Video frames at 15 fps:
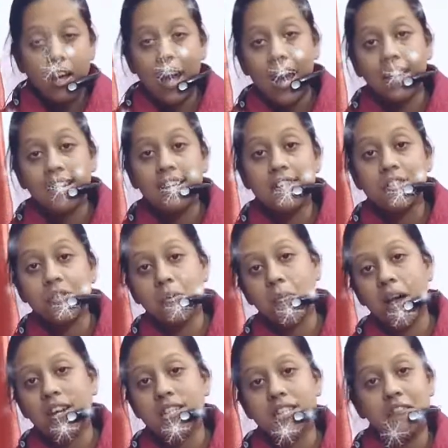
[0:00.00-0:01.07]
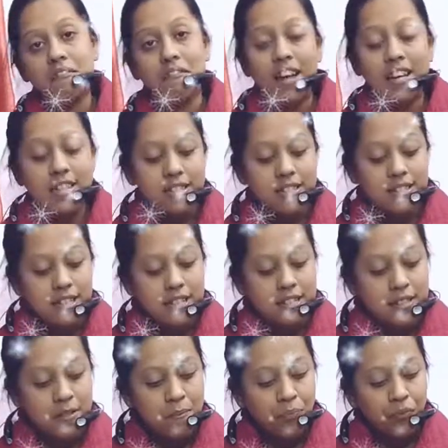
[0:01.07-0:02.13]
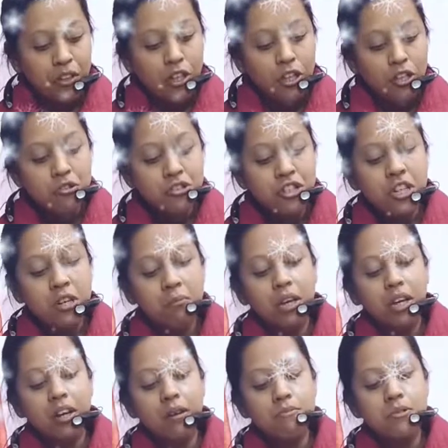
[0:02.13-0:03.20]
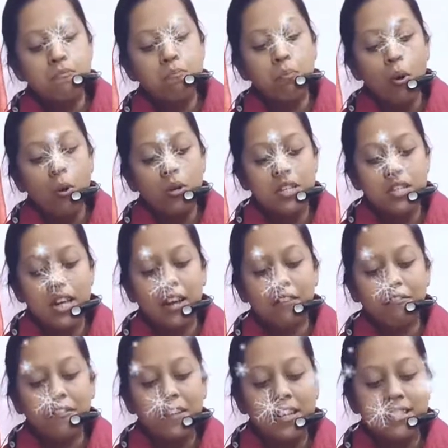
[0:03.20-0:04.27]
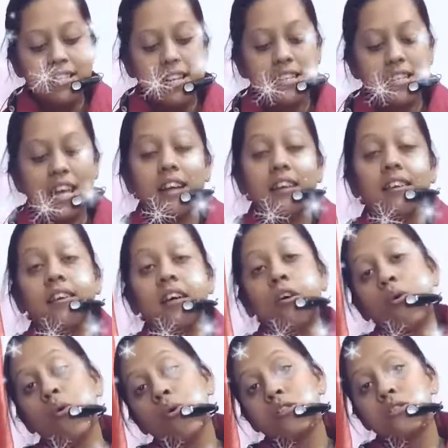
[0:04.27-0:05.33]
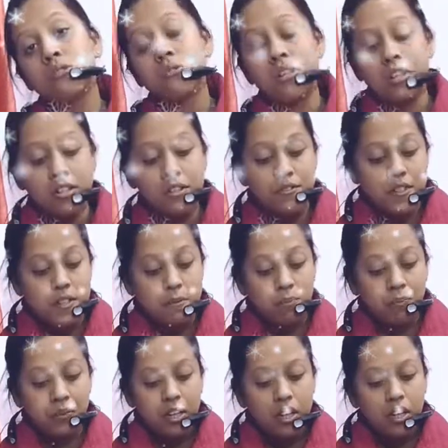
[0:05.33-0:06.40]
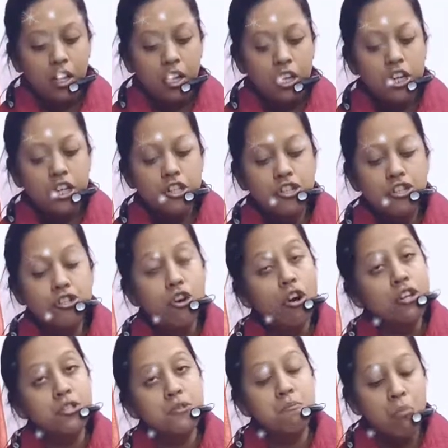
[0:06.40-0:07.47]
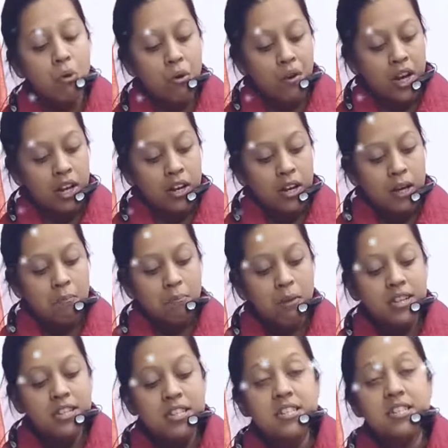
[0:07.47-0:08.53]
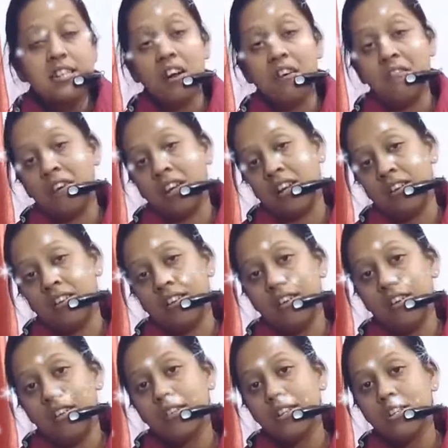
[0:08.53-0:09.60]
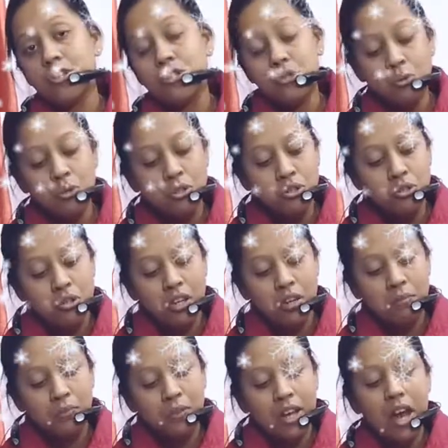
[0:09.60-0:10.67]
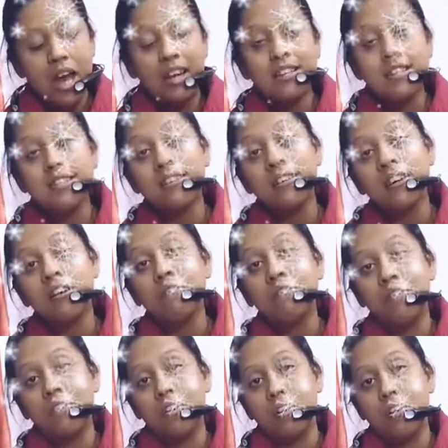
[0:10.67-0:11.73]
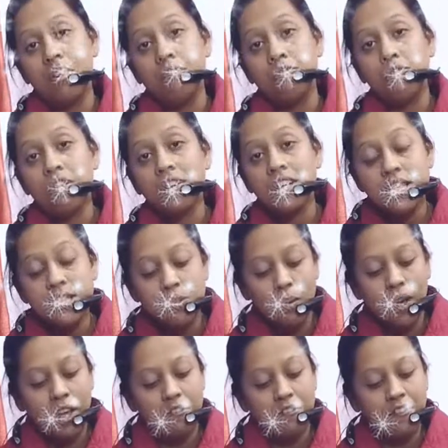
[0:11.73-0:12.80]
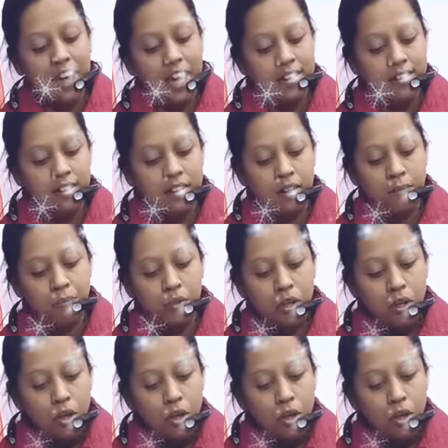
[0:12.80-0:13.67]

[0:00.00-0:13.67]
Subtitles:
and his romantic fantasies. Eugenie becomes bold and feels that Candida also loves him. He shocks Morel by discovering this truth to him and his love for his wife Candida.